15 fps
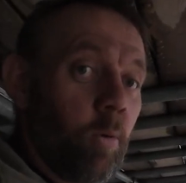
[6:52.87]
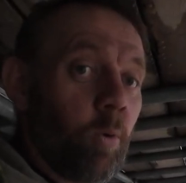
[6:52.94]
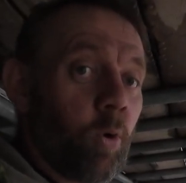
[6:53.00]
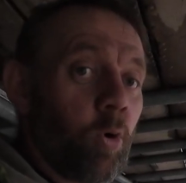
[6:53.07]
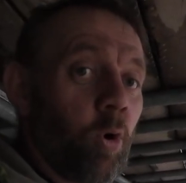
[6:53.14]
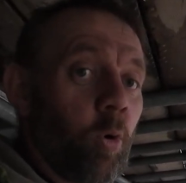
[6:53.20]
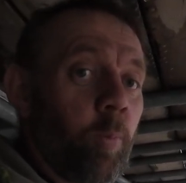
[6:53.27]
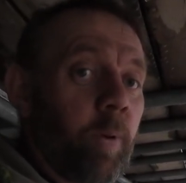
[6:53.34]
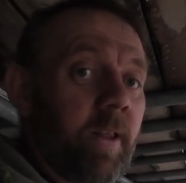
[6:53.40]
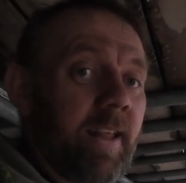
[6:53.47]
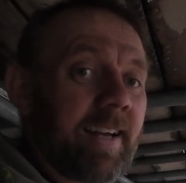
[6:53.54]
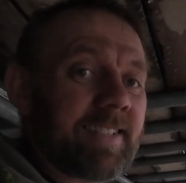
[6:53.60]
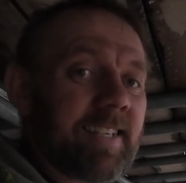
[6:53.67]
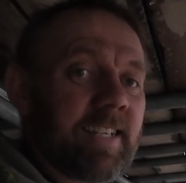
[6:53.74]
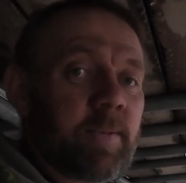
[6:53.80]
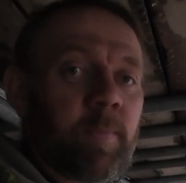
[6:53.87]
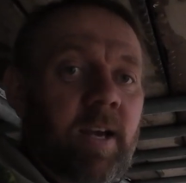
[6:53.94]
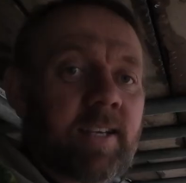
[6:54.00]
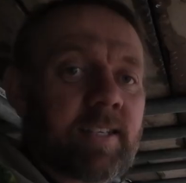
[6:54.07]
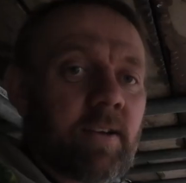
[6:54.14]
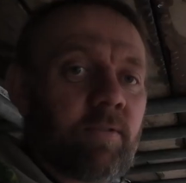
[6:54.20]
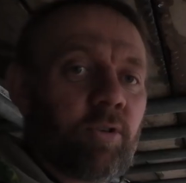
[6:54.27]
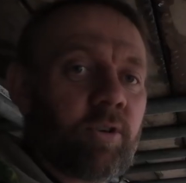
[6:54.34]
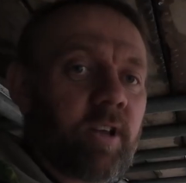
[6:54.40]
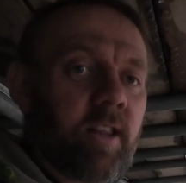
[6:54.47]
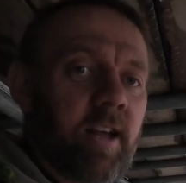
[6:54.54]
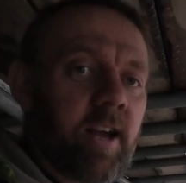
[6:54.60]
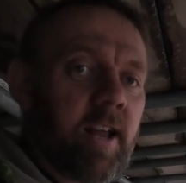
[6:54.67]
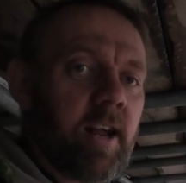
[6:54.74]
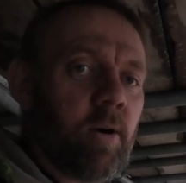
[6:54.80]
We'll go up in the attic space, have a look in
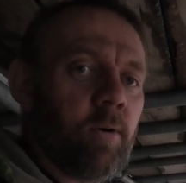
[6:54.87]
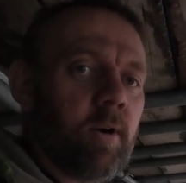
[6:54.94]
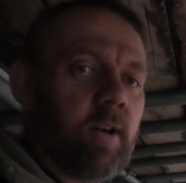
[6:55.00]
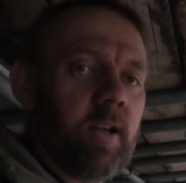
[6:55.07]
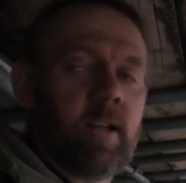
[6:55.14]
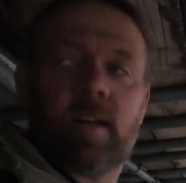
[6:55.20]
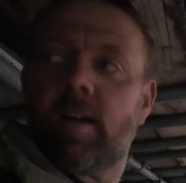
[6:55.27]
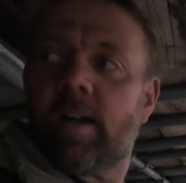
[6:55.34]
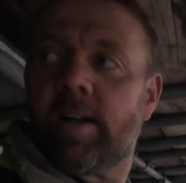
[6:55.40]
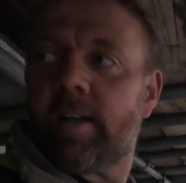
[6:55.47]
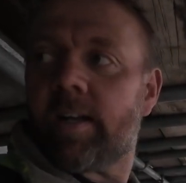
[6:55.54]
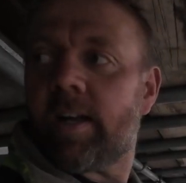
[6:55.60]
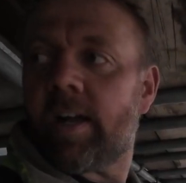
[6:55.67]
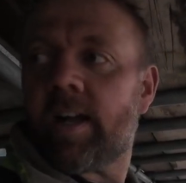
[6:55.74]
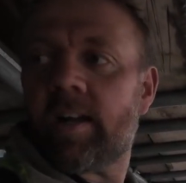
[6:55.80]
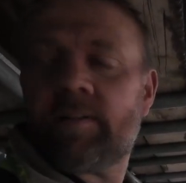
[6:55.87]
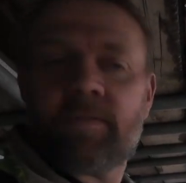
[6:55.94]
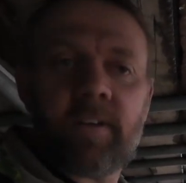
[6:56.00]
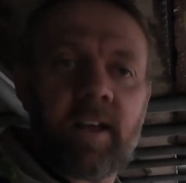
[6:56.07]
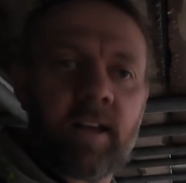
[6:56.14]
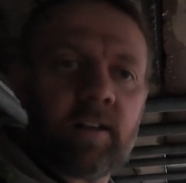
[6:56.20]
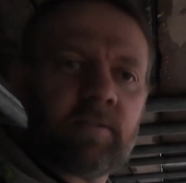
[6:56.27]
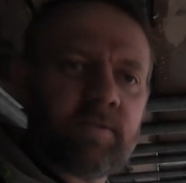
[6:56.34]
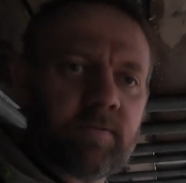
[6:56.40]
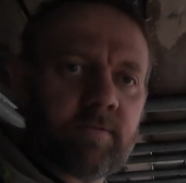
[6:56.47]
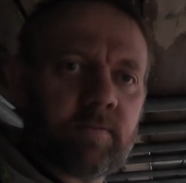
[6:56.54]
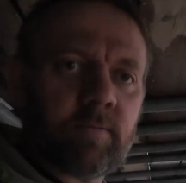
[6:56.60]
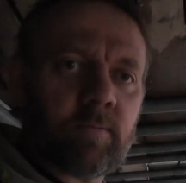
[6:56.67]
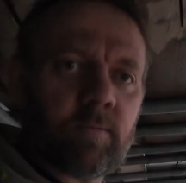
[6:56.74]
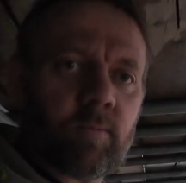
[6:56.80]
there now, and you can get a feel of
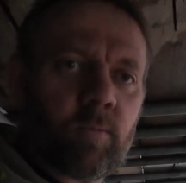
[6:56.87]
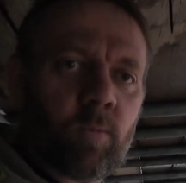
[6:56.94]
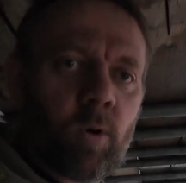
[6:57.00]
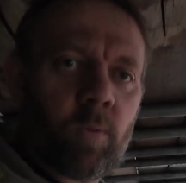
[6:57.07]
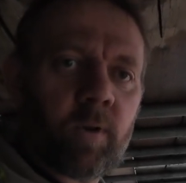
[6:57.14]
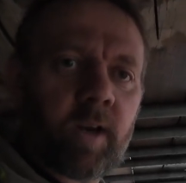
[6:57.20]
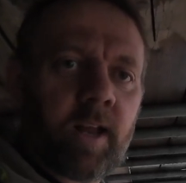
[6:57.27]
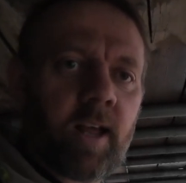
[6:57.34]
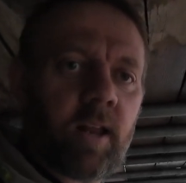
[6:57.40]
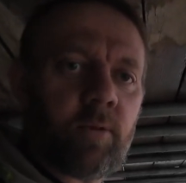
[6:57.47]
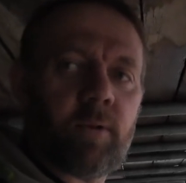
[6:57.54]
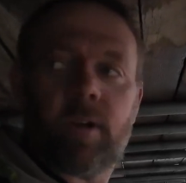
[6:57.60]
what we're dealing